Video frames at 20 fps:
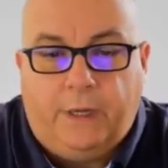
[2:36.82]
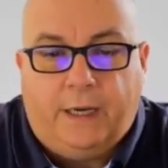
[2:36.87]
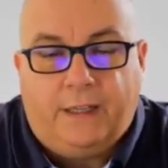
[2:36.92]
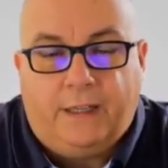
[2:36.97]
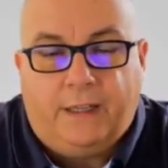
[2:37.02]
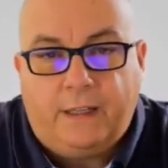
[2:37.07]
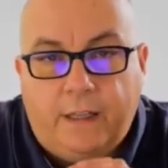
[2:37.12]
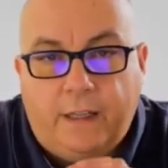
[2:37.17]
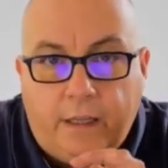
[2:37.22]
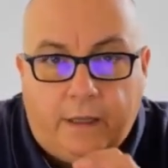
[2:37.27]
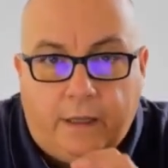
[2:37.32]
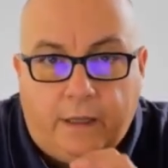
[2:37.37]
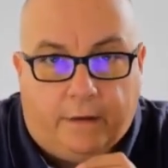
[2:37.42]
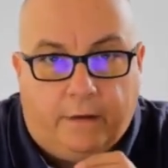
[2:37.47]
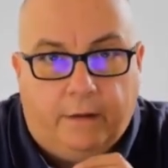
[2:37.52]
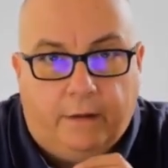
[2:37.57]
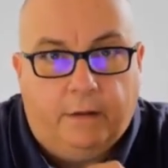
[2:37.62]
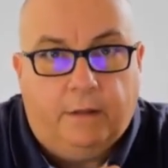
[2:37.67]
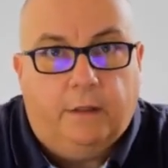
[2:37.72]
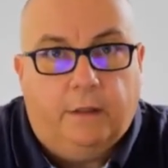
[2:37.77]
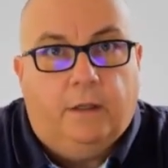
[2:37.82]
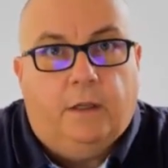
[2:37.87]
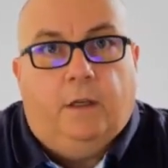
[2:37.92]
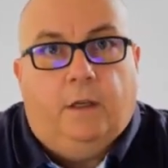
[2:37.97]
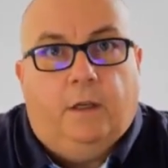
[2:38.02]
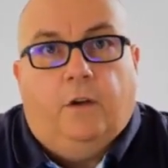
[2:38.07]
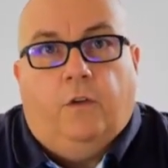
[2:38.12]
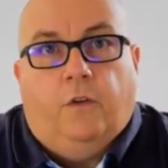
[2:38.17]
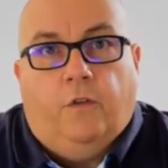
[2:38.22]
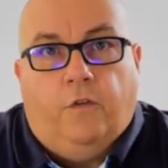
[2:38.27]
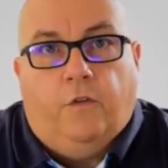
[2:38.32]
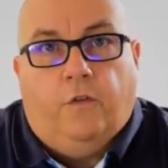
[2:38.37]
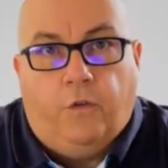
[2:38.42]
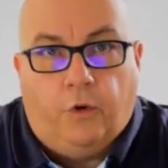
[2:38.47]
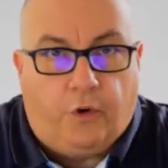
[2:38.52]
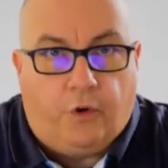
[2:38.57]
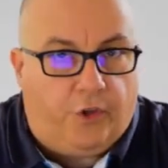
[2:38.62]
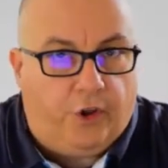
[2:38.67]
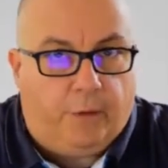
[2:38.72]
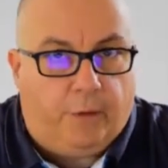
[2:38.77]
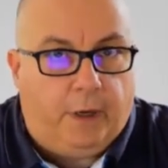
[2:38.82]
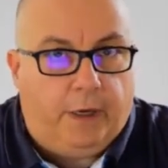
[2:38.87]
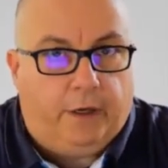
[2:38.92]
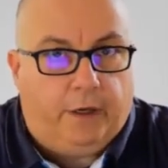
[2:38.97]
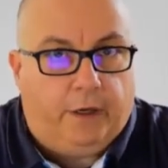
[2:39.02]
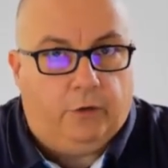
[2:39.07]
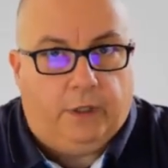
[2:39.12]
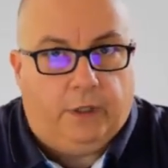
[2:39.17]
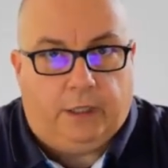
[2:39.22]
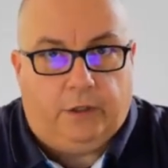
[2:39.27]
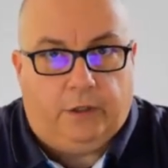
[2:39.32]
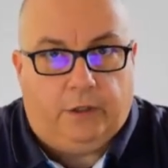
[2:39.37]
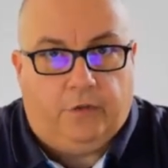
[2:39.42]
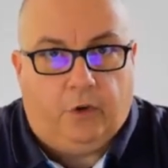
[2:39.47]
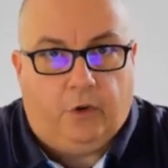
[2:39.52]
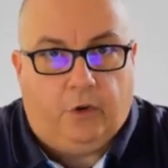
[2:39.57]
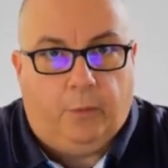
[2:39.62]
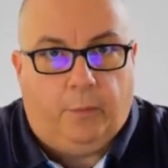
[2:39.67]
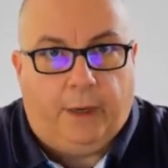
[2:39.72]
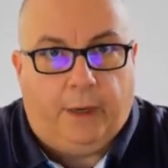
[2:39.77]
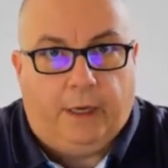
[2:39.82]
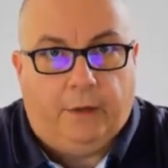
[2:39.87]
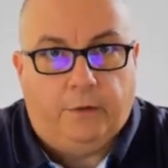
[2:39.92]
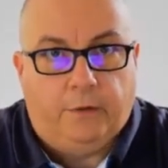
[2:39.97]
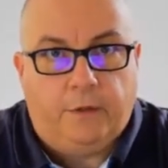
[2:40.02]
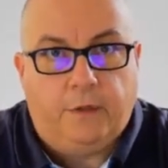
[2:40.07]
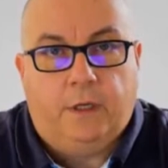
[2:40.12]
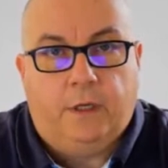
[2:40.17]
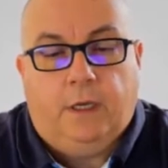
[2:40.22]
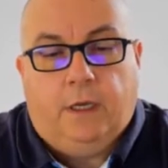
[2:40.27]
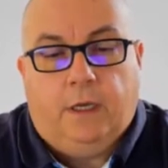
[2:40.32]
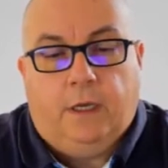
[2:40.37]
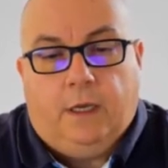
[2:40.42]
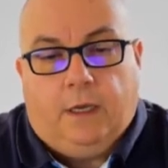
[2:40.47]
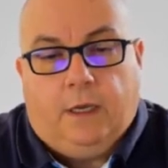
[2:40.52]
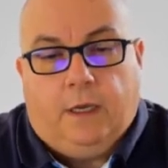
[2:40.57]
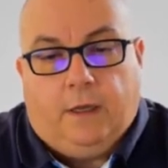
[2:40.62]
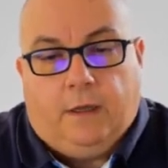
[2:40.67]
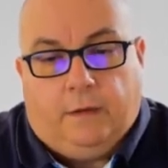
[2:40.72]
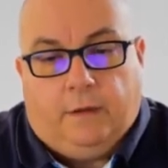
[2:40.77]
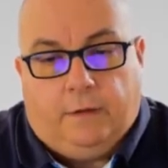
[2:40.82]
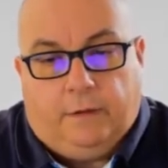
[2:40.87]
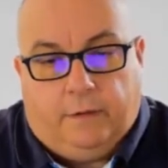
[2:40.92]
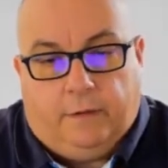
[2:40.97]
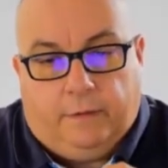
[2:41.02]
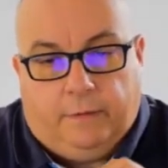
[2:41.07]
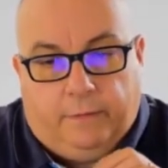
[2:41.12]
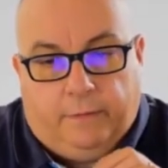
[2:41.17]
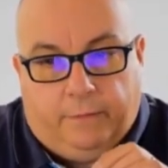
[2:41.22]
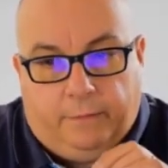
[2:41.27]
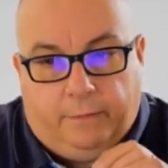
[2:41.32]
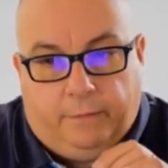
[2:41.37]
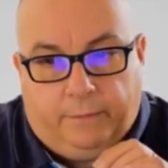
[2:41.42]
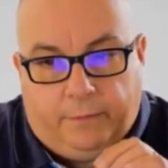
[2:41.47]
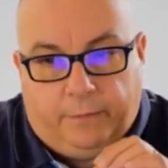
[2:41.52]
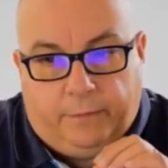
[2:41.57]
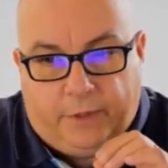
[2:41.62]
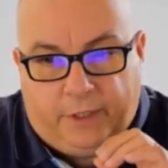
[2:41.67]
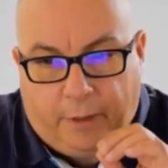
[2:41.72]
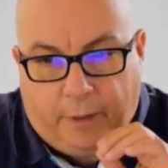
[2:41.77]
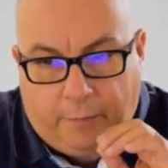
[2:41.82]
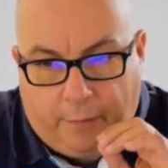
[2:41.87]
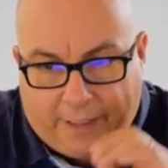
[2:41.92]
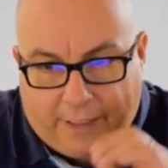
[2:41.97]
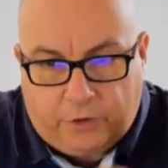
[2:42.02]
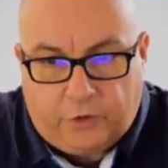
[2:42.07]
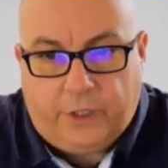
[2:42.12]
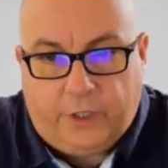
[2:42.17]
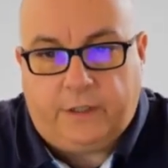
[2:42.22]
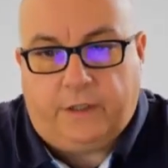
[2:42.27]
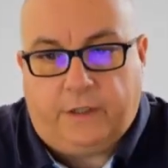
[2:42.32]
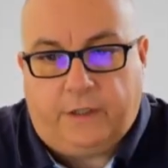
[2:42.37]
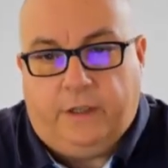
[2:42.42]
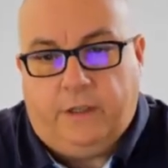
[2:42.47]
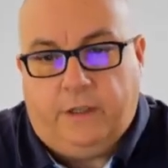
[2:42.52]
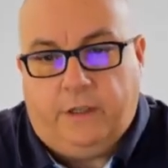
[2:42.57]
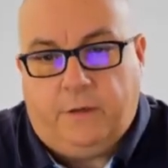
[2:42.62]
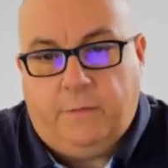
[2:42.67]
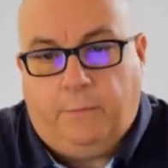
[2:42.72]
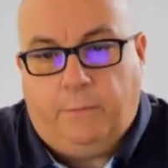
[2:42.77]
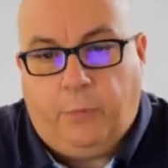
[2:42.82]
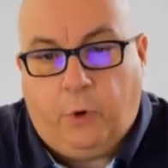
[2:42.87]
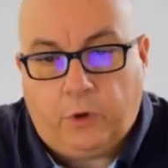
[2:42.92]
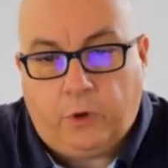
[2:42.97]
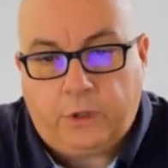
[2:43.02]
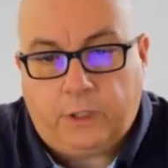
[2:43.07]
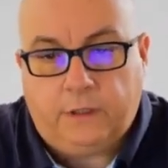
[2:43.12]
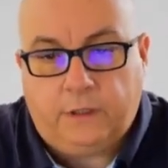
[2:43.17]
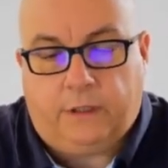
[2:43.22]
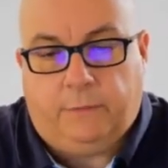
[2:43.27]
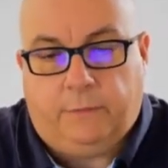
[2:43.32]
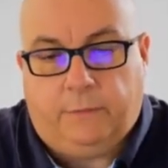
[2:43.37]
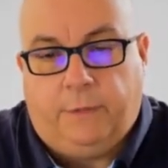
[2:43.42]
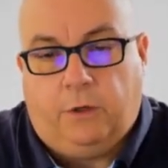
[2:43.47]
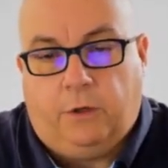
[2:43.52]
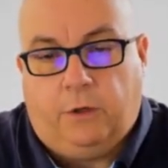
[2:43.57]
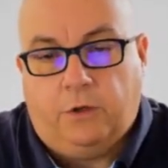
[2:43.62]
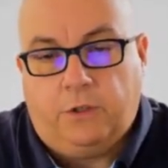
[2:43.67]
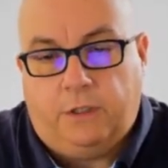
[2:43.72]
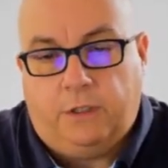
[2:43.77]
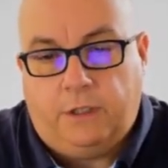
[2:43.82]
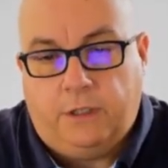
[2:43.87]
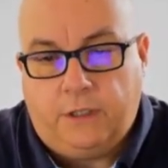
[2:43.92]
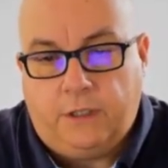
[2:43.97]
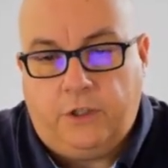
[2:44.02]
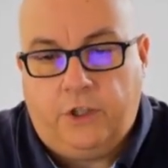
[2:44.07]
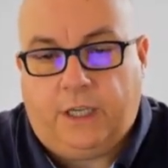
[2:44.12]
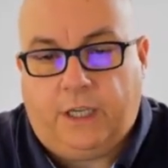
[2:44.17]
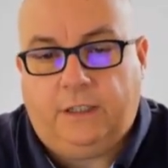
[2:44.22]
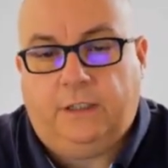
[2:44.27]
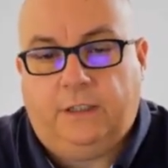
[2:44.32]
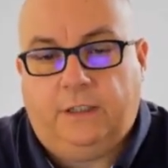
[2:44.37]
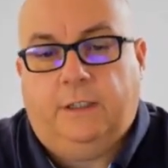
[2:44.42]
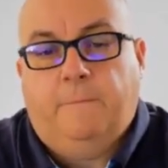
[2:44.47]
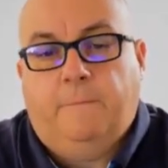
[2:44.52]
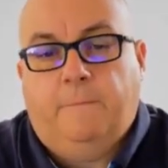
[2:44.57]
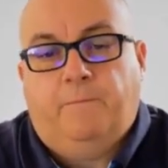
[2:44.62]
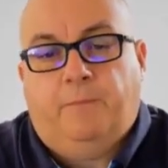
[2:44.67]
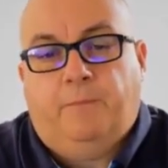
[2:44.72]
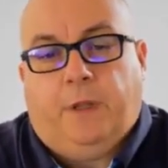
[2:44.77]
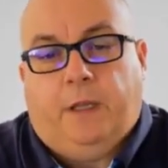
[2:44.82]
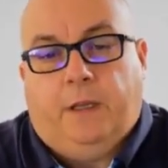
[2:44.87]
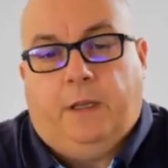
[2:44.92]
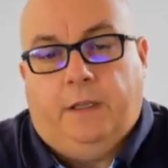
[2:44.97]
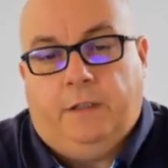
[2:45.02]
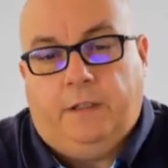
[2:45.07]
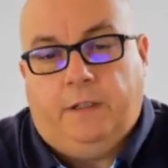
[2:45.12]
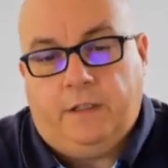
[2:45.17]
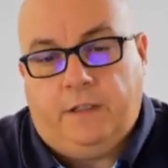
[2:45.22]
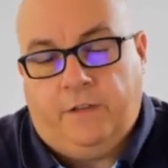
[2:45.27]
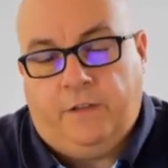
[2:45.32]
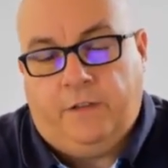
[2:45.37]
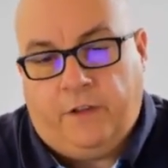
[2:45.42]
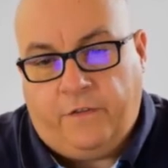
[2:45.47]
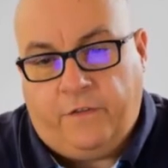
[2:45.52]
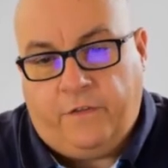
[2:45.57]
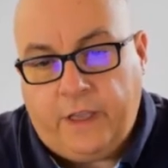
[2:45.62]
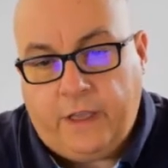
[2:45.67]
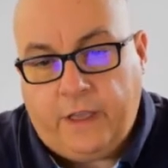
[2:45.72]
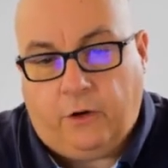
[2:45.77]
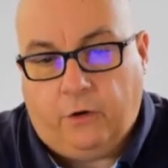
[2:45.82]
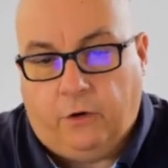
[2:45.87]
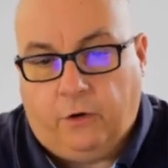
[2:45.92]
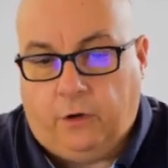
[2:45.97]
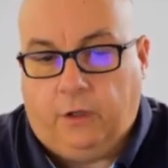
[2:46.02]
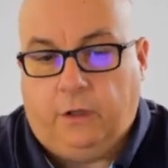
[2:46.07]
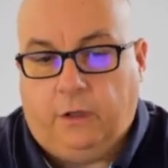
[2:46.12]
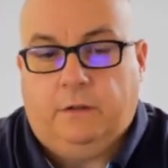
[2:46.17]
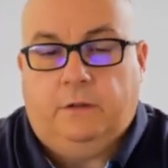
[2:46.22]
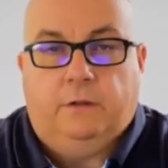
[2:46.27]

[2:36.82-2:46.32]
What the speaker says: key for thermally conductive compounds. The matrix is important because it is the vehicle